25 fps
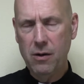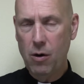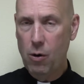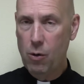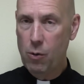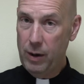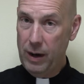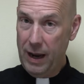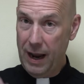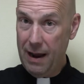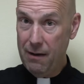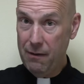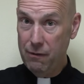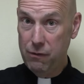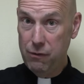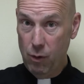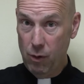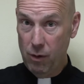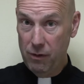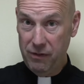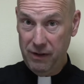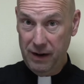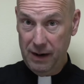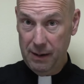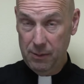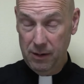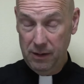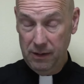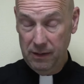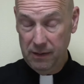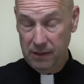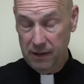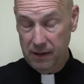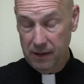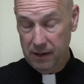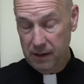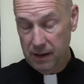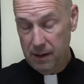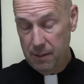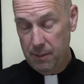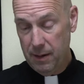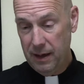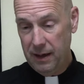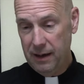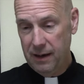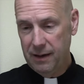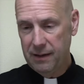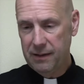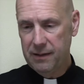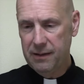or we have four families in the
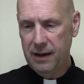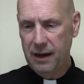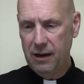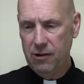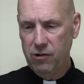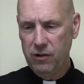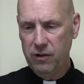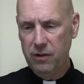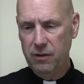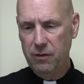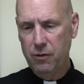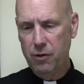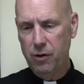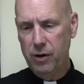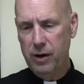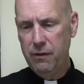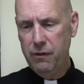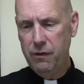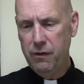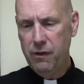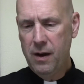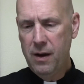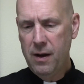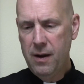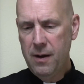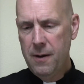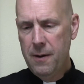immediate stages of grief.